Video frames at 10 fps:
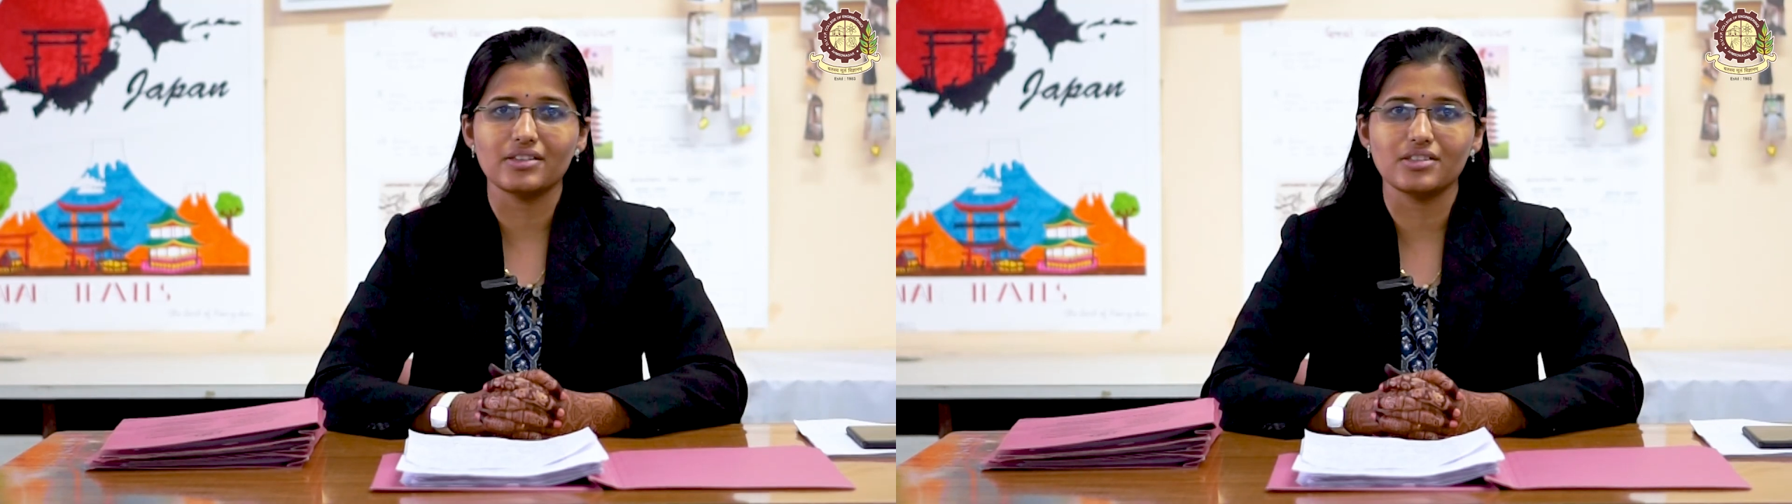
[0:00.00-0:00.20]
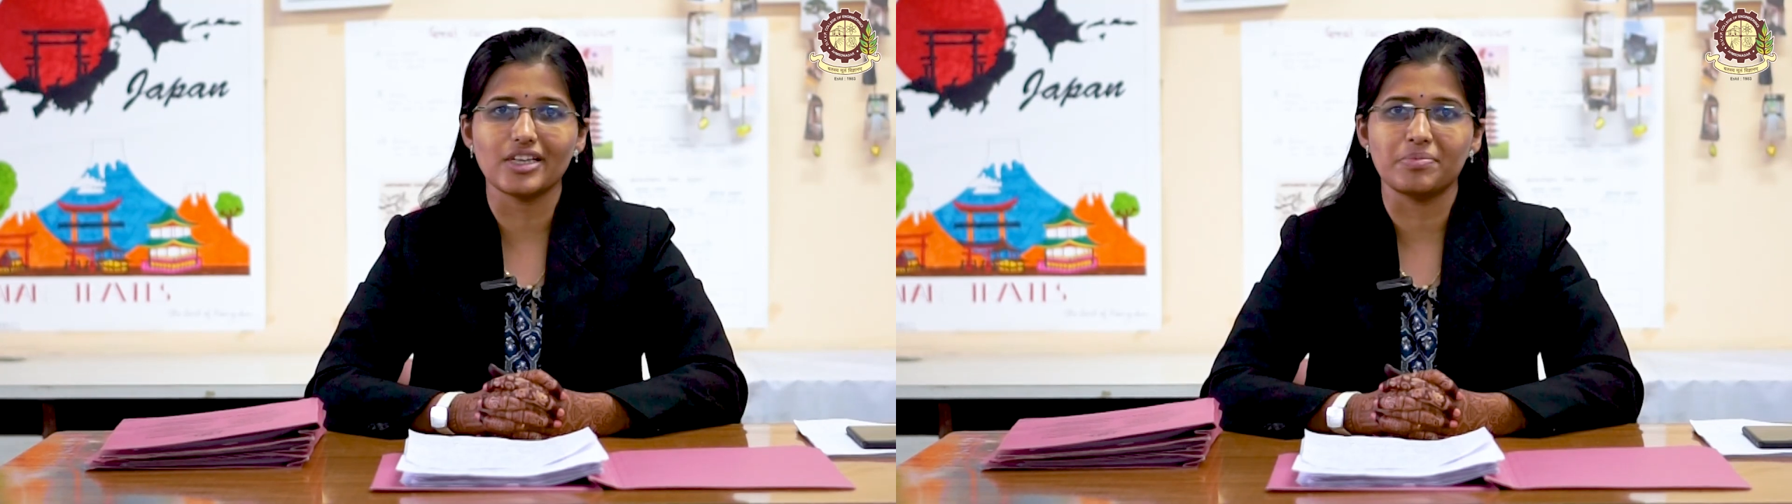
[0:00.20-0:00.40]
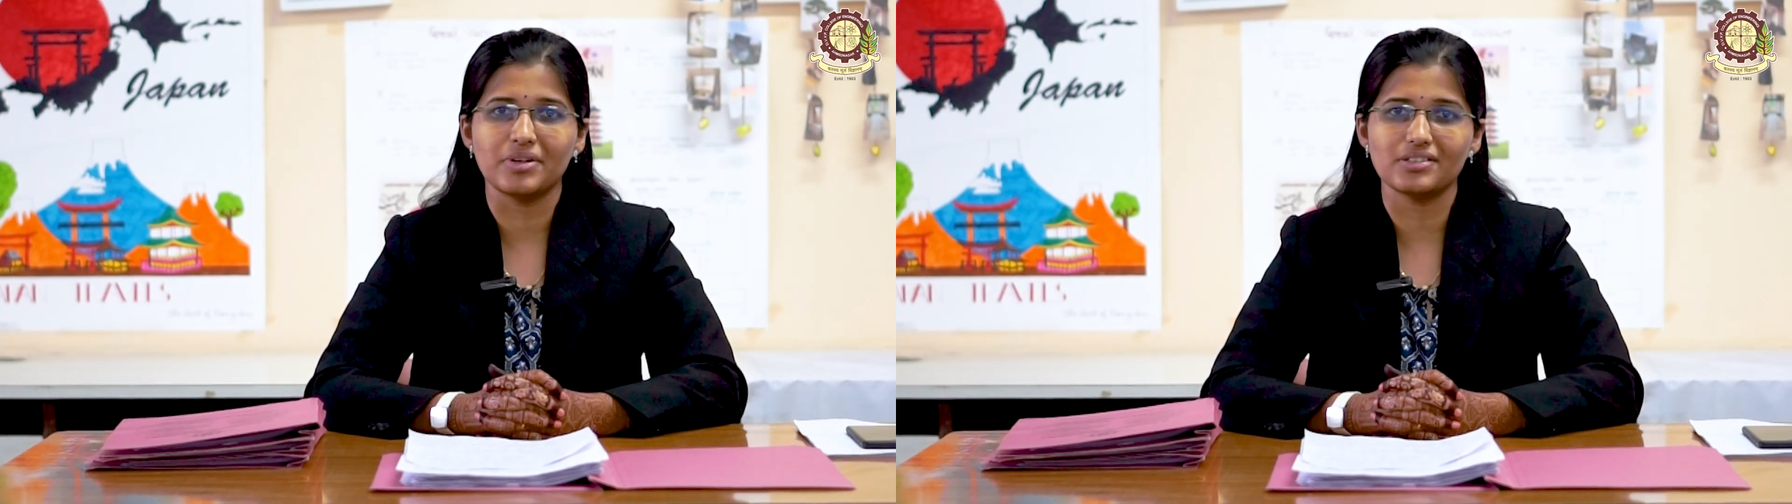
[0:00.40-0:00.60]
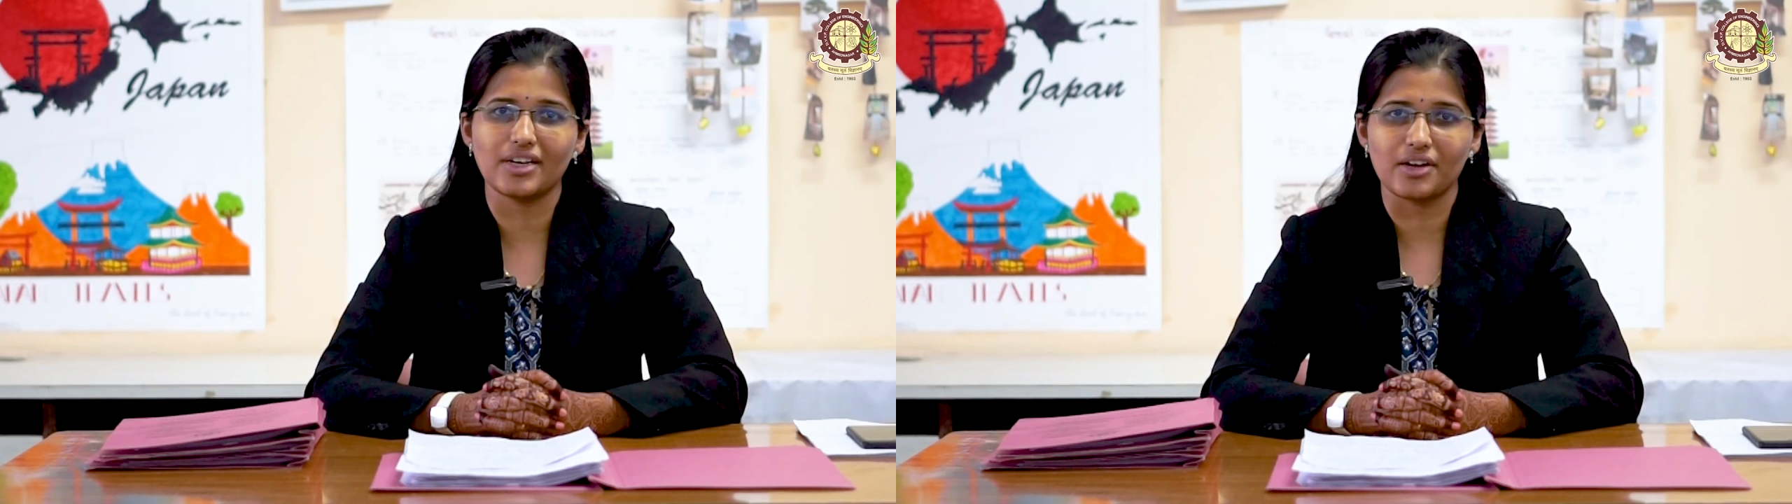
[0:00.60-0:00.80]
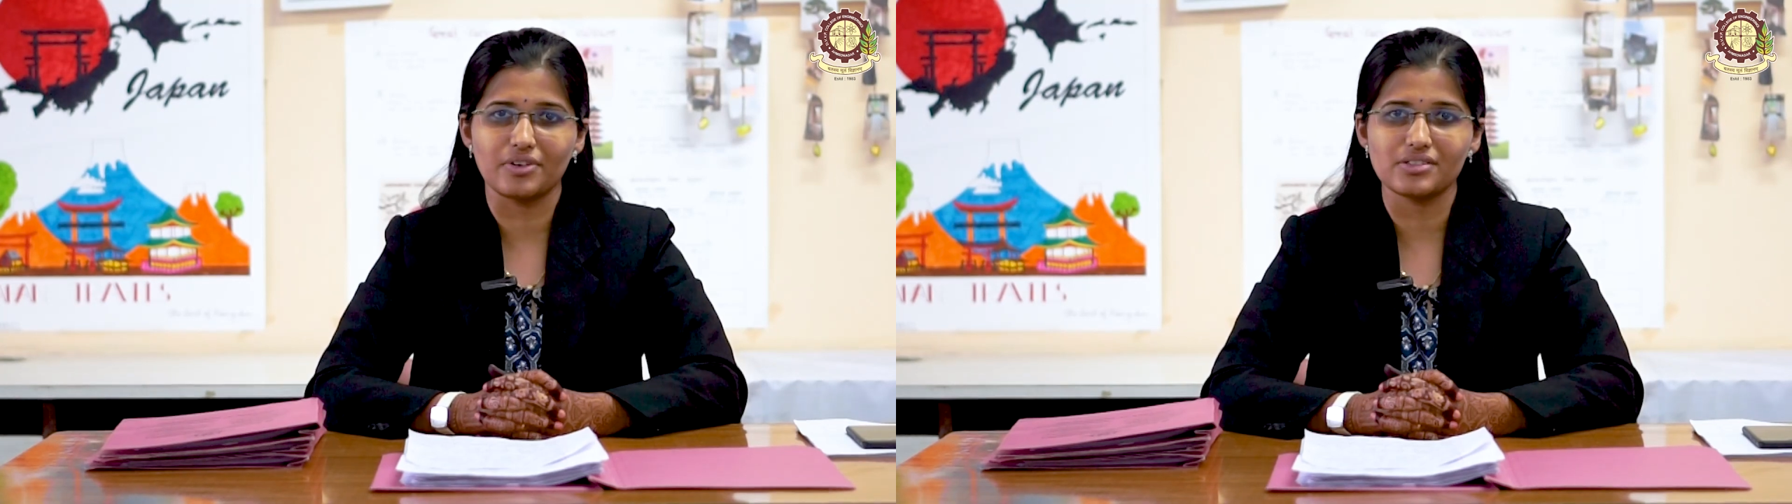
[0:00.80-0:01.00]
in the Japanese
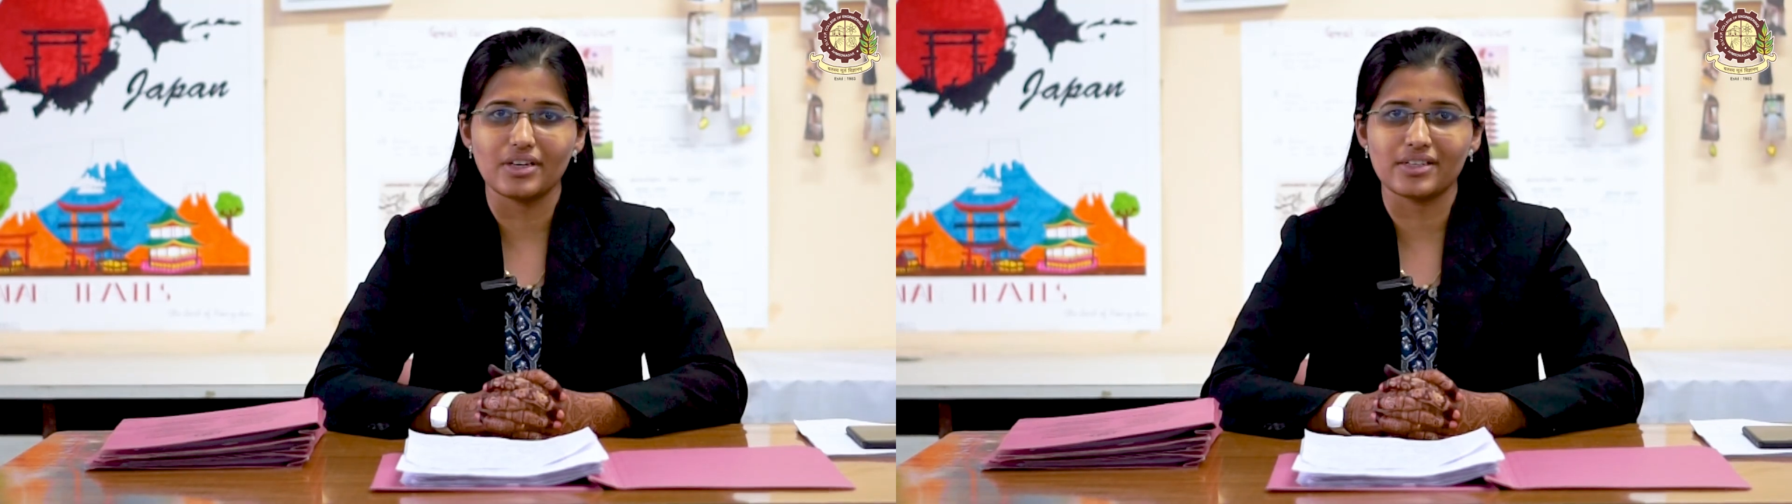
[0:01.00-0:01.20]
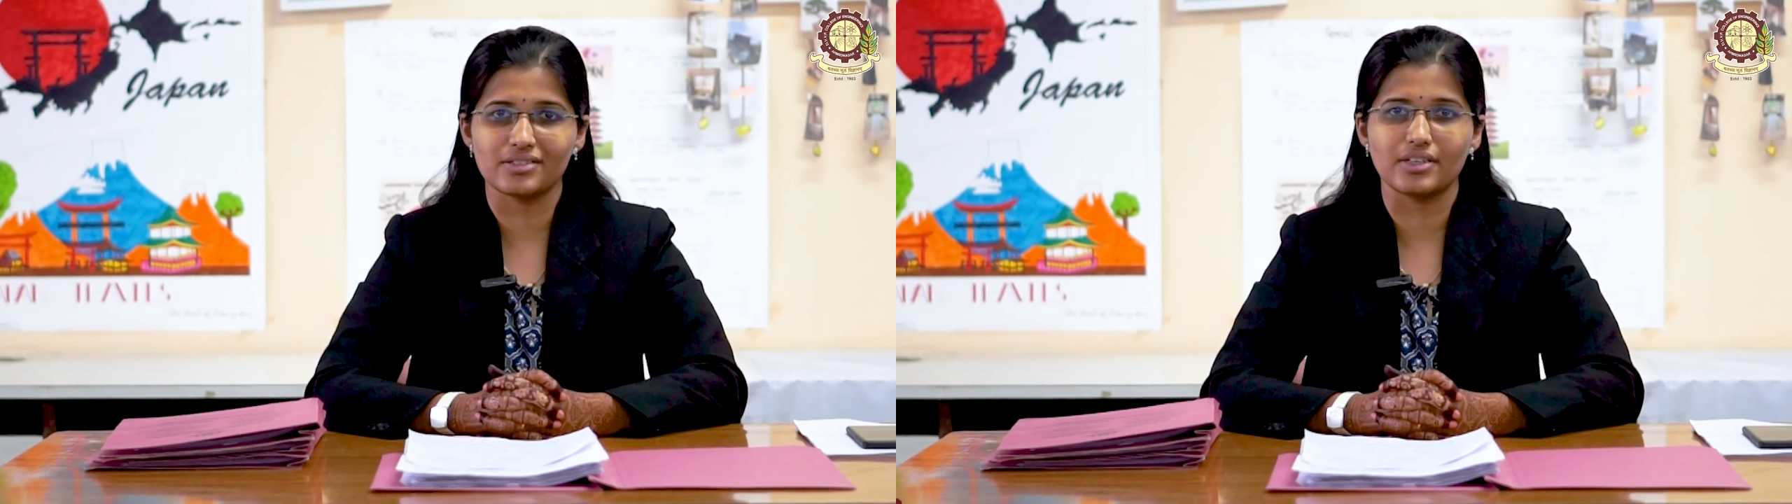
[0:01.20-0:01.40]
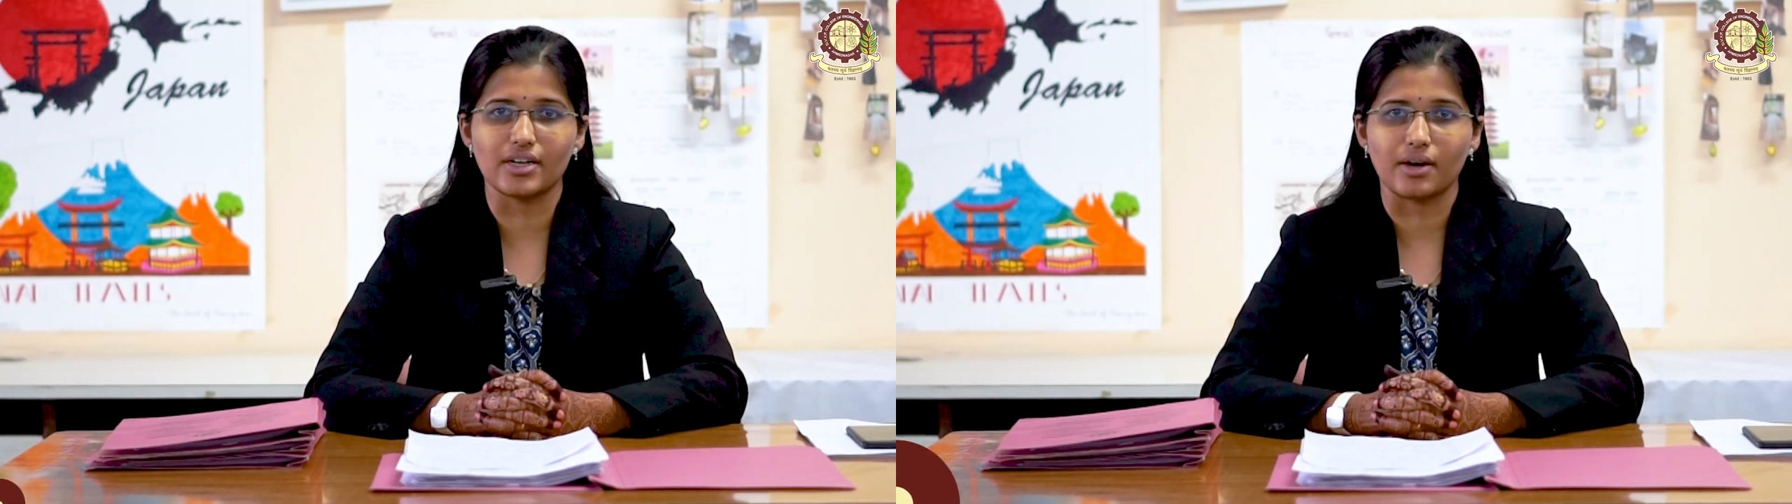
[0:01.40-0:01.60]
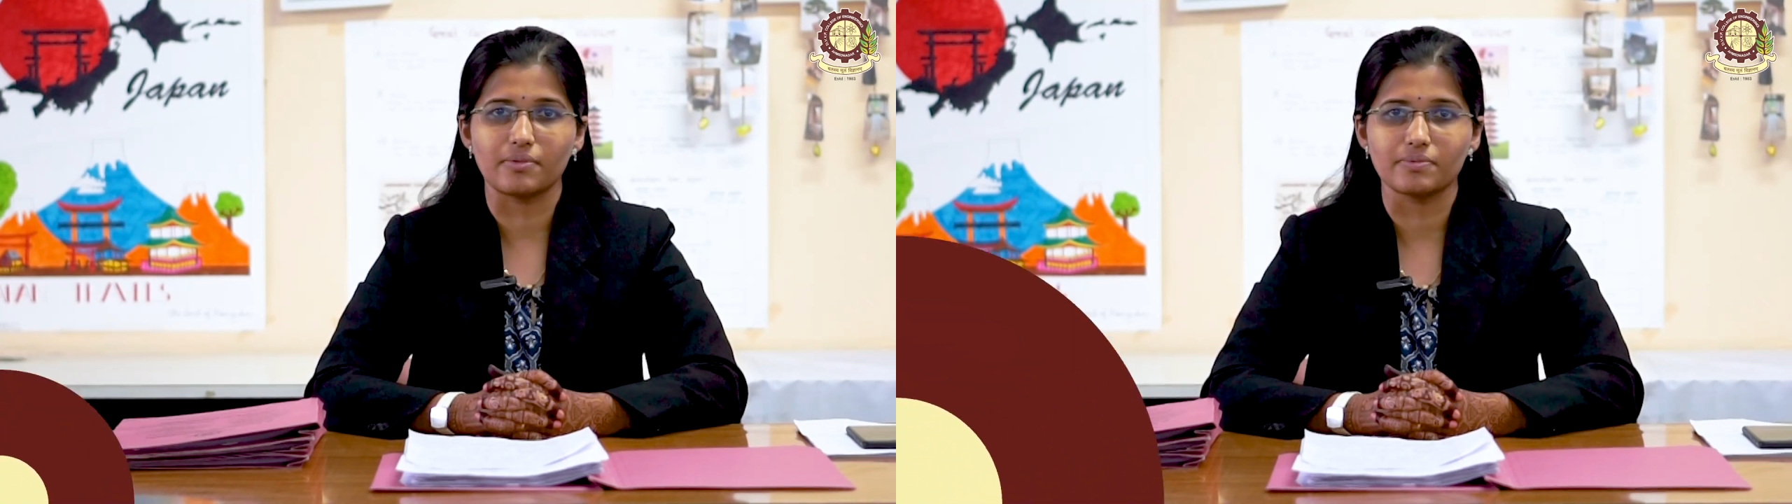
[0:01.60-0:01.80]
language, etc.